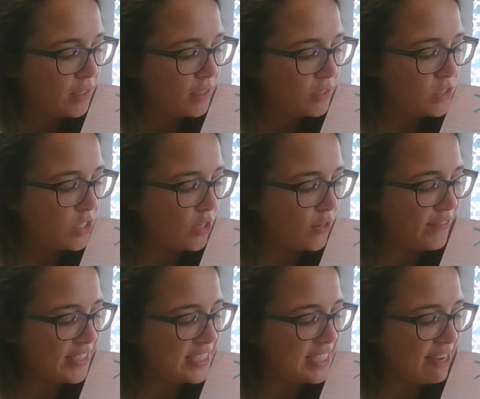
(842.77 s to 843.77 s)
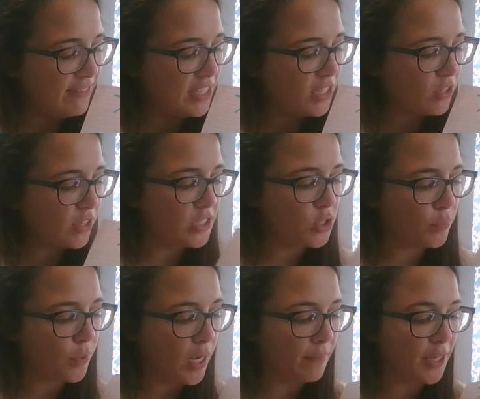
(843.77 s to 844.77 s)
So if it's 70 degrees, you're
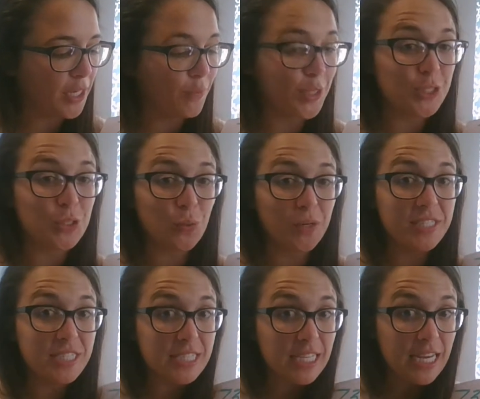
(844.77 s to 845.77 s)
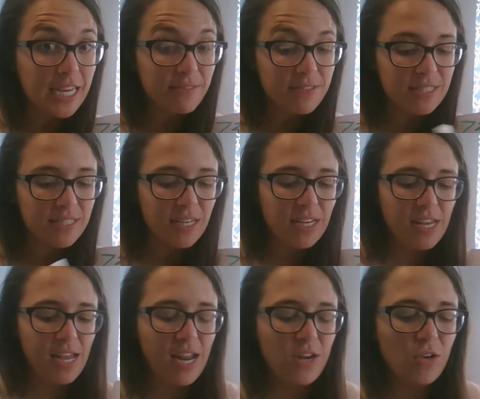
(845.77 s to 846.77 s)
probably going to wear short sleeves,
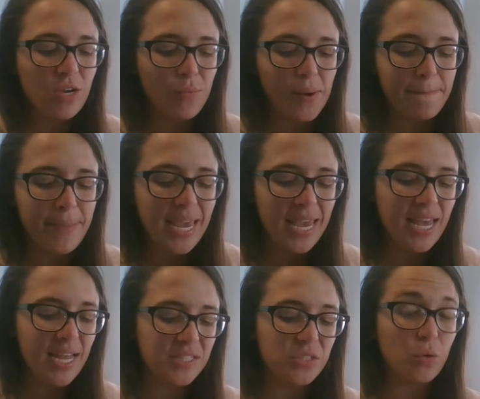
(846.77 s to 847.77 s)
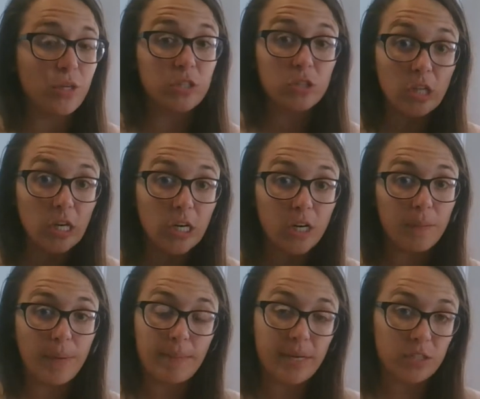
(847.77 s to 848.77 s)
and you can wear pants or a skirt or
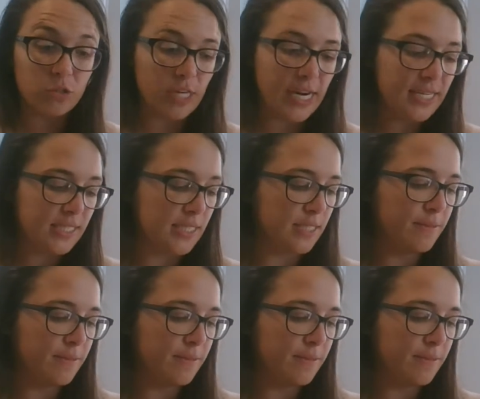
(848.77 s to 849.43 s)
maybe a dress.